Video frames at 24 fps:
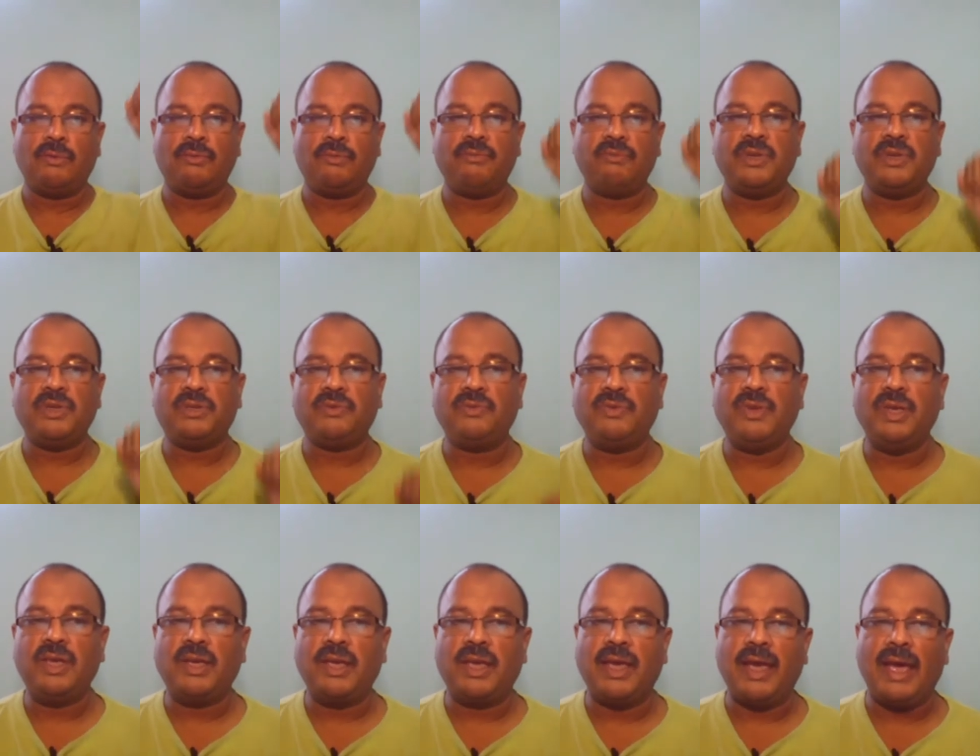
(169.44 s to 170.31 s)
which
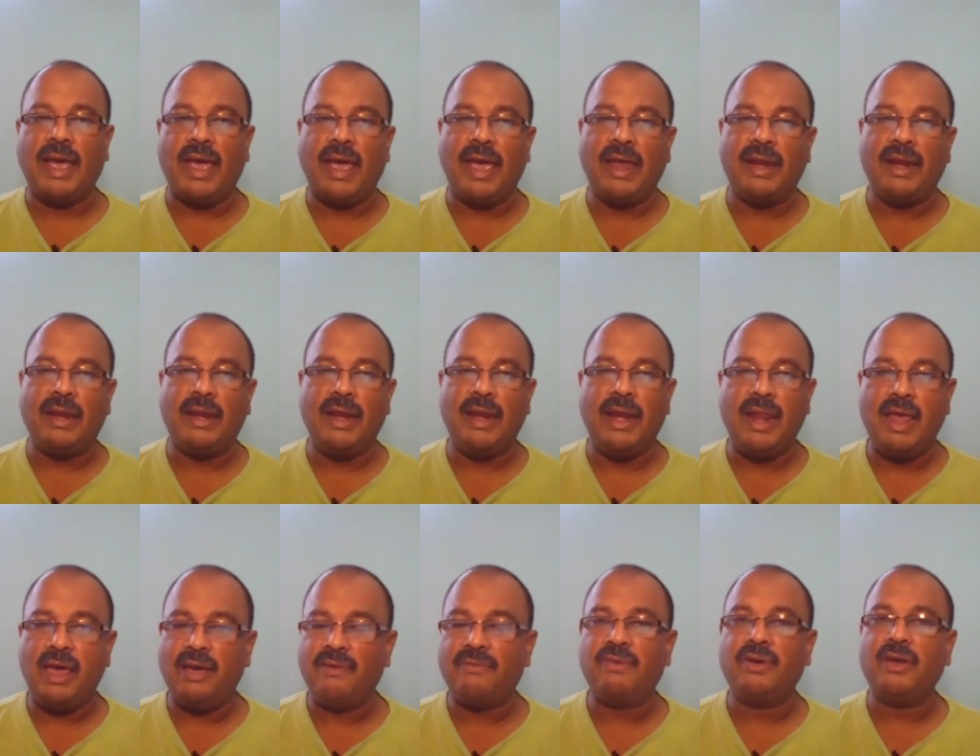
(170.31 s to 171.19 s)
we can
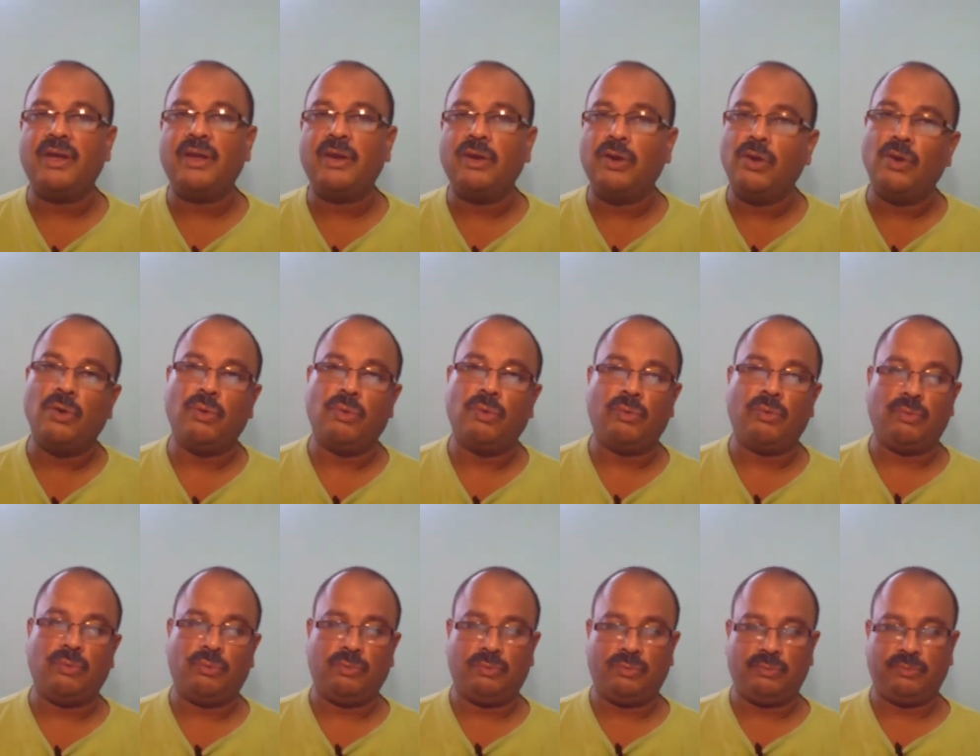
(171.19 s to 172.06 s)
never know.
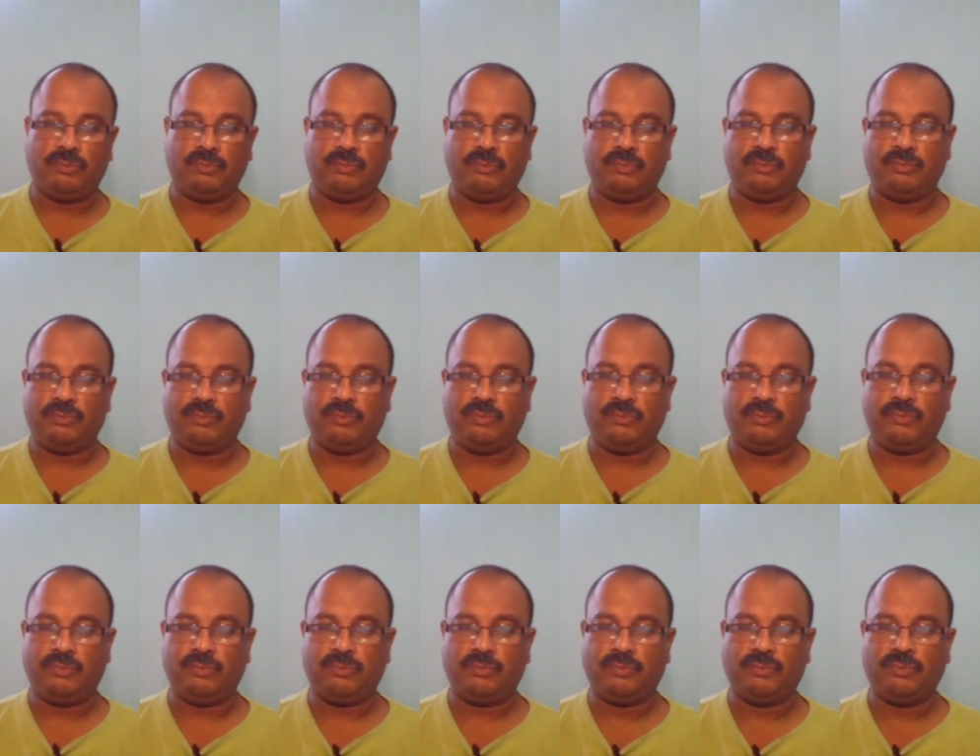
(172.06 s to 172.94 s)

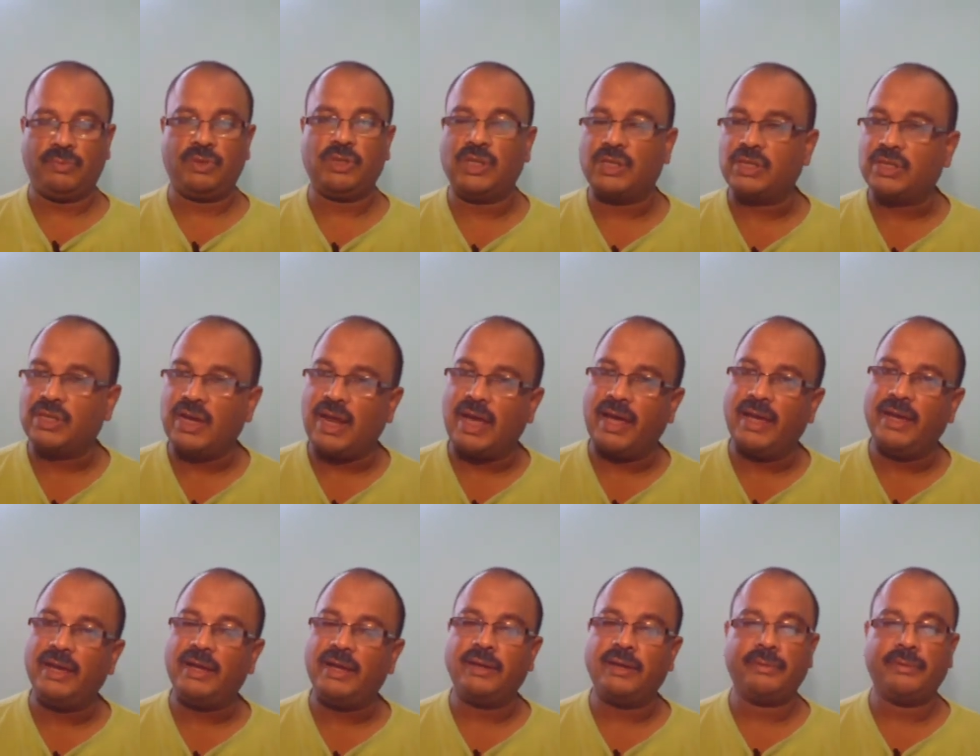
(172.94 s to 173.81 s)
Just
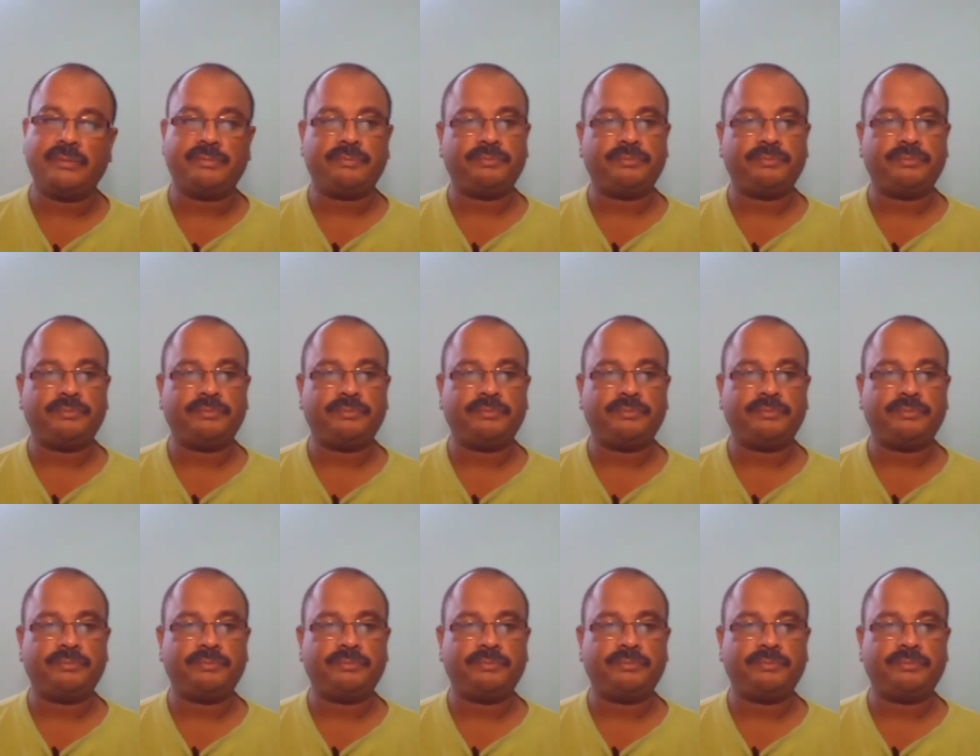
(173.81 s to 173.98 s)
like